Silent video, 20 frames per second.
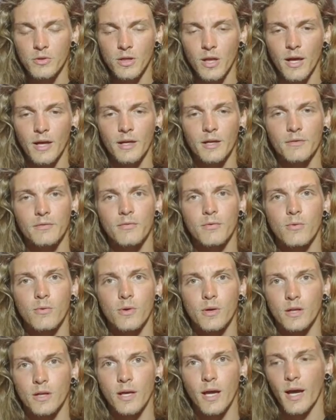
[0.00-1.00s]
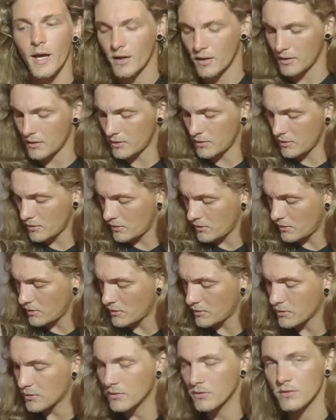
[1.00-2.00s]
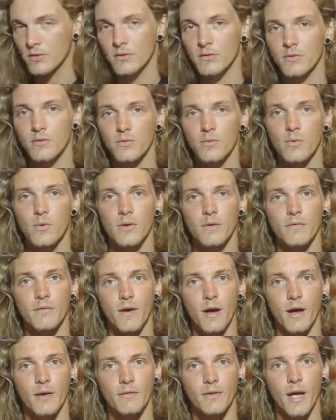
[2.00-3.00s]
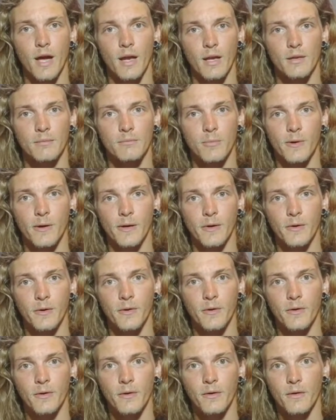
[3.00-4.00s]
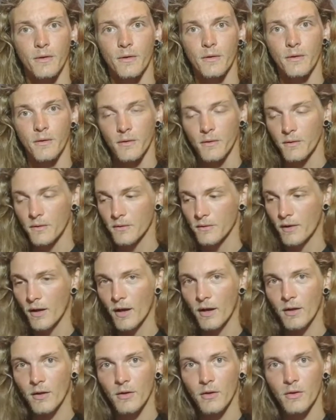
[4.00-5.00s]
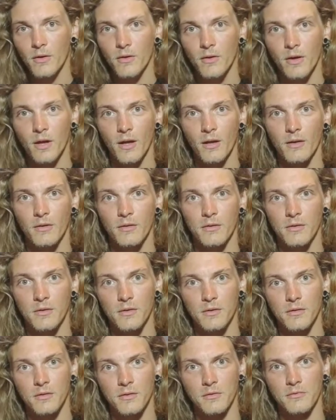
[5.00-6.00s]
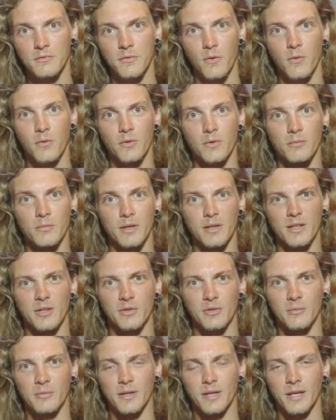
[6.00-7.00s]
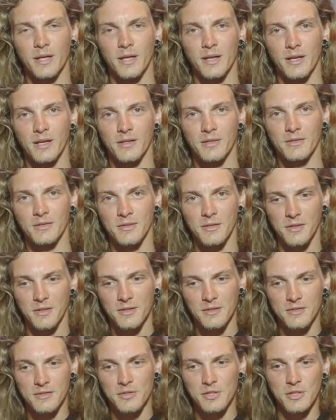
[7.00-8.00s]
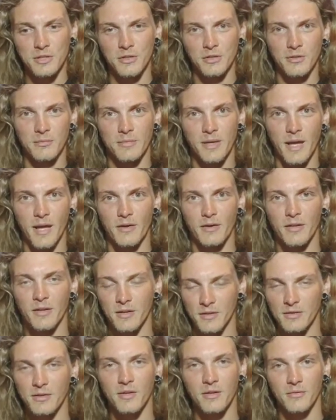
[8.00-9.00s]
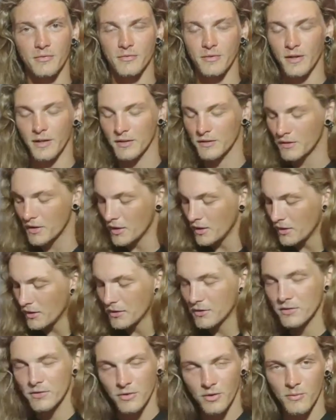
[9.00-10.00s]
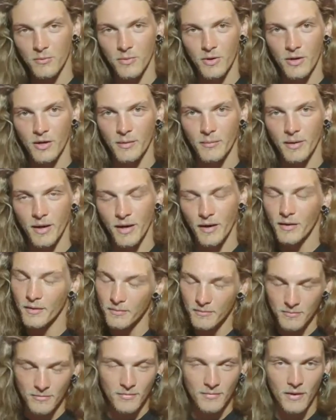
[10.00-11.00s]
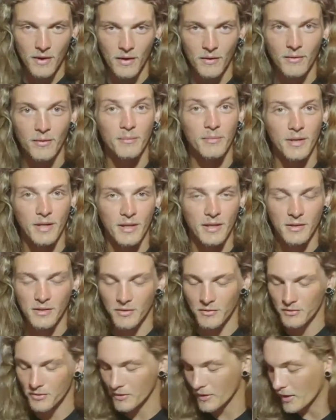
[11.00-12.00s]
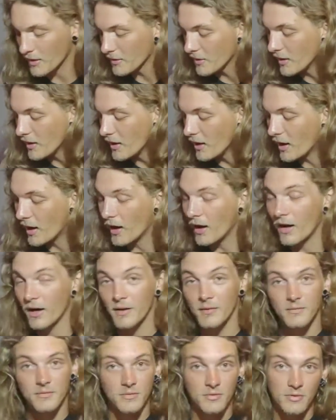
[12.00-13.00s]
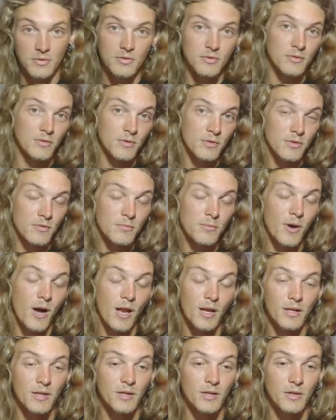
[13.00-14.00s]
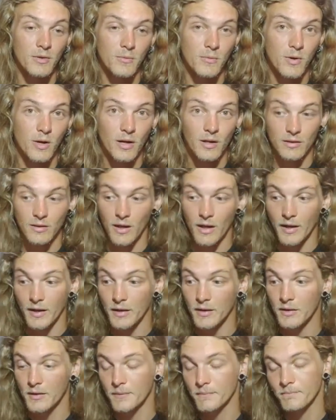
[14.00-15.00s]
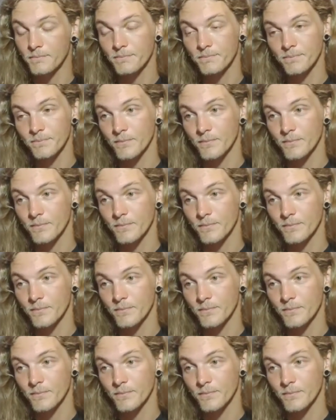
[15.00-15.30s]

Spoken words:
you would like a 40 gallon to 45 gallon breeder tank, and you fold them a little bit and jiggle them down and they're fit. Don't worry about it. No, I'm kidding, don't do that. You're probably gonna want, like,